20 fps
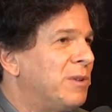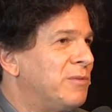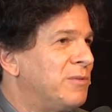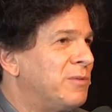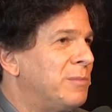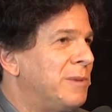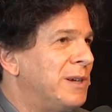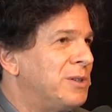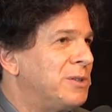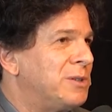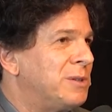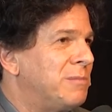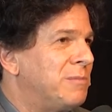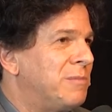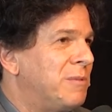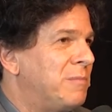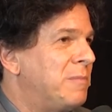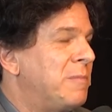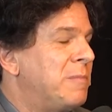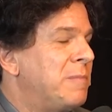information,
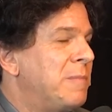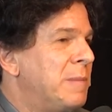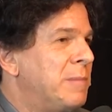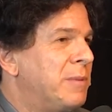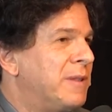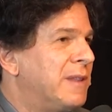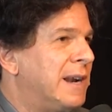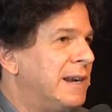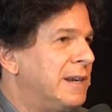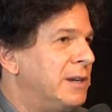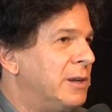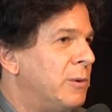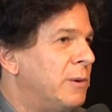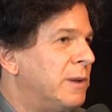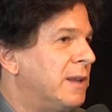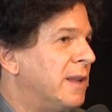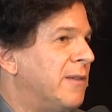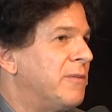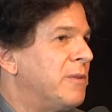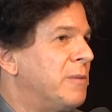people that I know
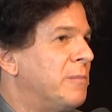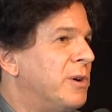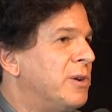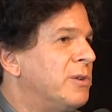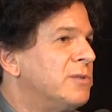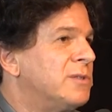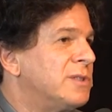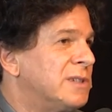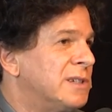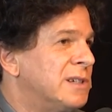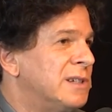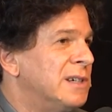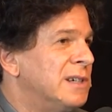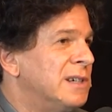and love the most,